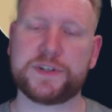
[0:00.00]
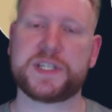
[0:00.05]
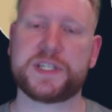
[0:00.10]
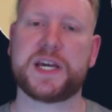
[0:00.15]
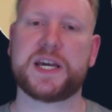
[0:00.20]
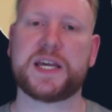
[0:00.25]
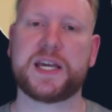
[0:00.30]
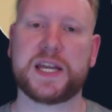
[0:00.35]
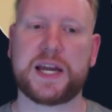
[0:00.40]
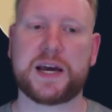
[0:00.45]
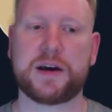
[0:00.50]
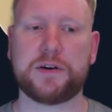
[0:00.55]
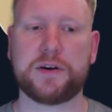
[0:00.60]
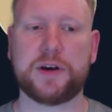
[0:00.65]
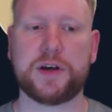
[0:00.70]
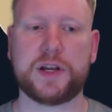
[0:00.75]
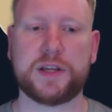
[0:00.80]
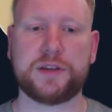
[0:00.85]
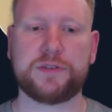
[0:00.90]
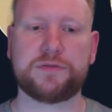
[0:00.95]
taking out
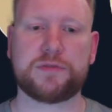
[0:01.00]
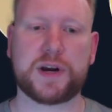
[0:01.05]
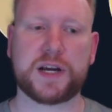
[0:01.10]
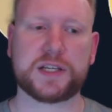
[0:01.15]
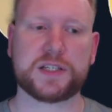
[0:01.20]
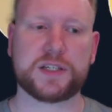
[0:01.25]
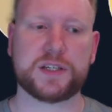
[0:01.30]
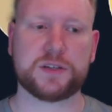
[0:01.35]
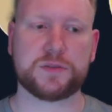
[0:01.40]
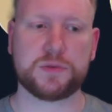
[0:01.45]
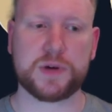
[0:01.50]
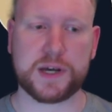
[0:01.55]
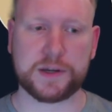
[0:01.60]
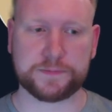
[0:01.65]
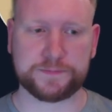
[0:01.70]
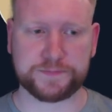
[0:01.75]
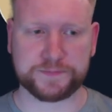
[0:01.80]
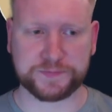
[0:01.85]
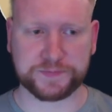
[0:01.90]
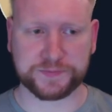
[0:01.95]
early threats as well.
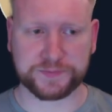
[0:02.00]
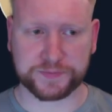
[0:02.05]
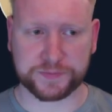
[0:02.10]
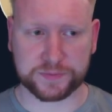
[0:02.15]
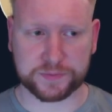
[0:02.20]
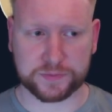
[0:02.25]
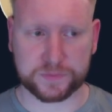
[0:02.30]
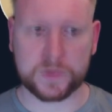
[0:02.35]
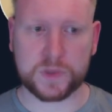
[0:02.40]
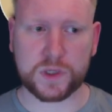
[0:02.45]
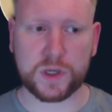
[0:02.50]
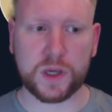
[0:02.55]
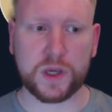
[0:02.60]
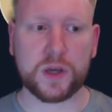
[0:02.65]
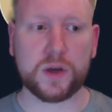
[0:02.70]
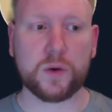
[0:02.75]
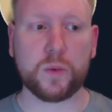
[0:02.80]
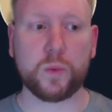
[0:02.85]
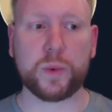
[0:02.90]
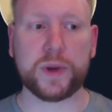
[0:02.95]

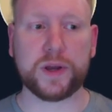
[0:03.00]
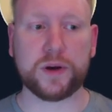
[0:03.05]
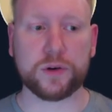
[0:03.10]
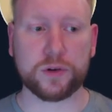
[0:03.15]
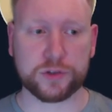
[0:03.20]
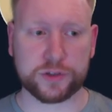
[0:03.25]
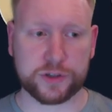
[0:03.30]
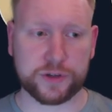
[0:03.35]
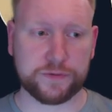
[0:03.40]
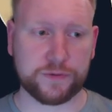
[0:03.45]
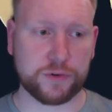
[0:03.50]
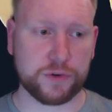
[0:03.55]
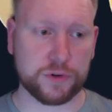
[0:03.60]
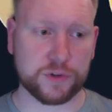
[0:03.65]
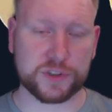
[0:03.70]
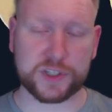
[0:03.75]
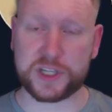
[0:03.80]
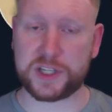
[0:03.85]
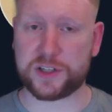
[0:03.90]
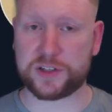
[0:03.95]
We also of course
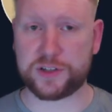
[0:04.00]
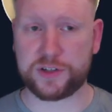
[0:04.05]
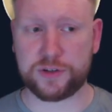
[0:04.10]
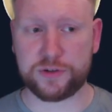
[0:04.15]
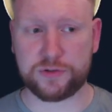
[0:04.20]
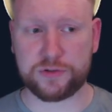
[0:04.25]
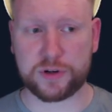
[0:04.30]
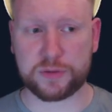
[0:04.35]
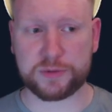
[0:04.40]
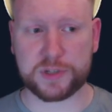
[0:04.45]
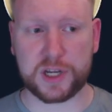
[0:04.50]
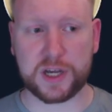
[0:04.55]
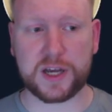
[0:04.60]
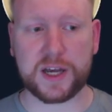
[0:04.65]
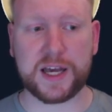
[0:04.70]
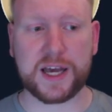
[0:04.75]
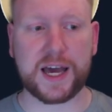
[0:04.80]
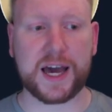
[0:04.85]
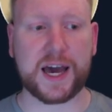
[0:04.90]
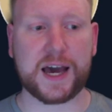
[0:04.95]
in the 2-drop slot
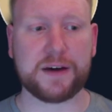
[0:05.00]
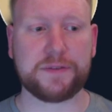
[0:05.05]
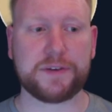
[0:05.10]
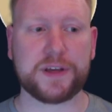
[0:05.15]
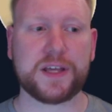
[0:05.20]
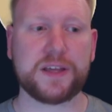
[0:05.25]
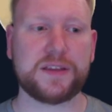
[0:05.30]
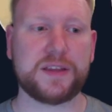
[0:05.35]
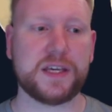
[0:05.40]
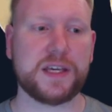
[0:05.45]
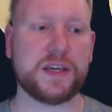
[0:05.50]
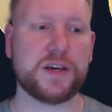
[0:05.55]
have the